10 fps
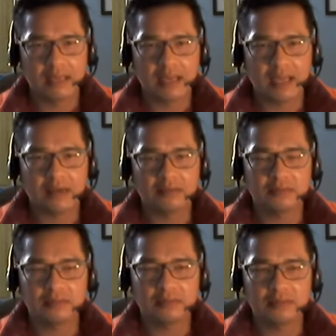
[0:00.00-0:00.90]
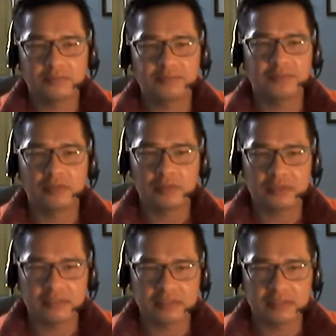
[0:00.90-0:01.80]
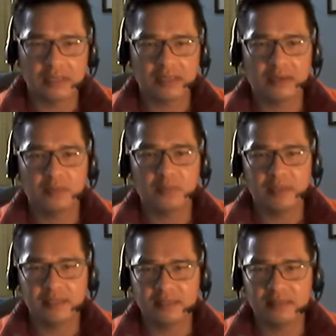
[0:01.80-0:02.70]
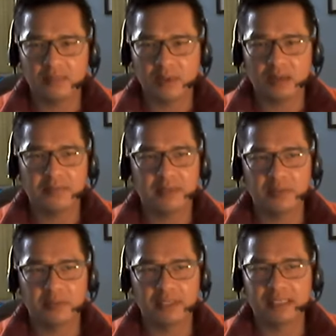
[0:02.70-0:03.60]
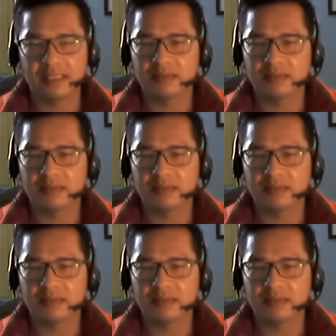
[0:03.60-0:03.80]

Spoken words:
Now, first, what is the model minority?